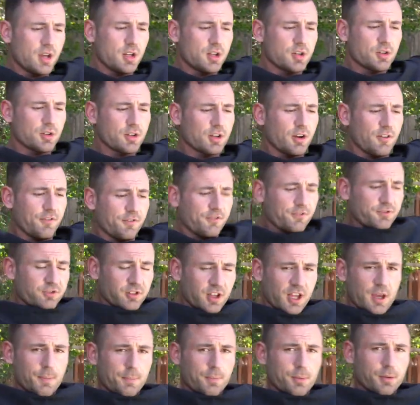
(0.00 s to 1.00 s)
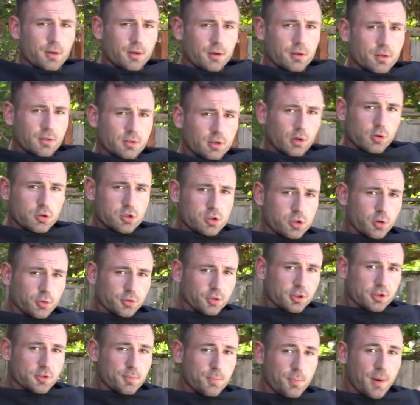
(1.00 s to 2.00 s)
you're gonna flip those
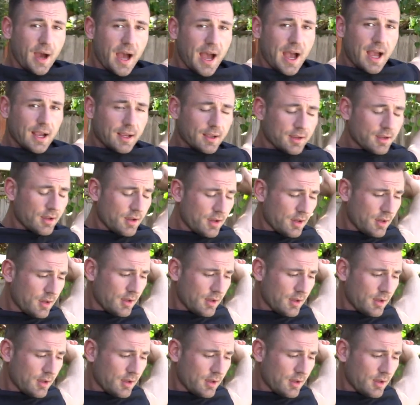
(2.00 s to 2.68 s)
shoulders back